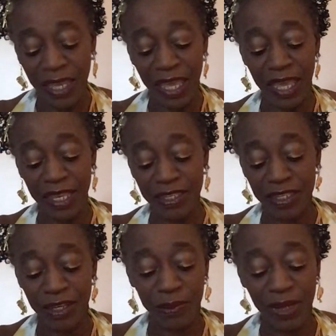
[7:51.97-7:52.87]

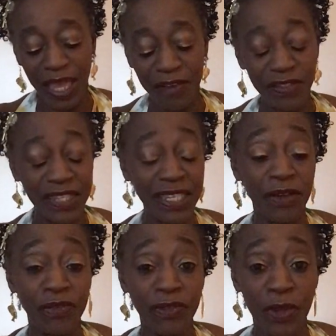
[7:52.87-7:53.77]
And we have the
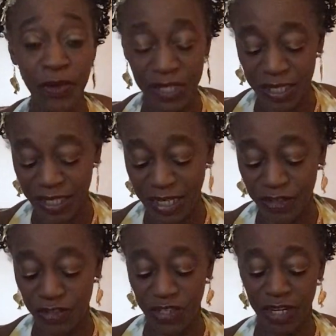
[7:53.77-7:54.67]
South Node in
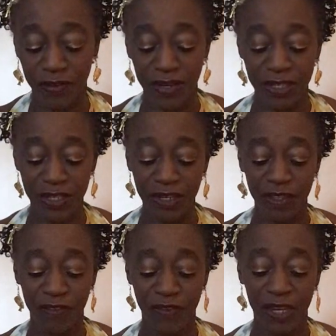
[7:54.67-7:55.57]
Sagittarius,
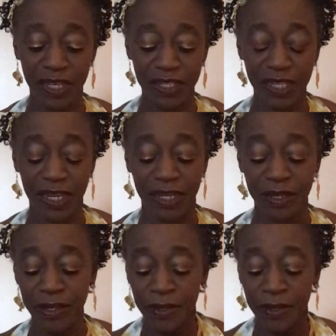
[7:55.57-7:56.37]
another fire sign.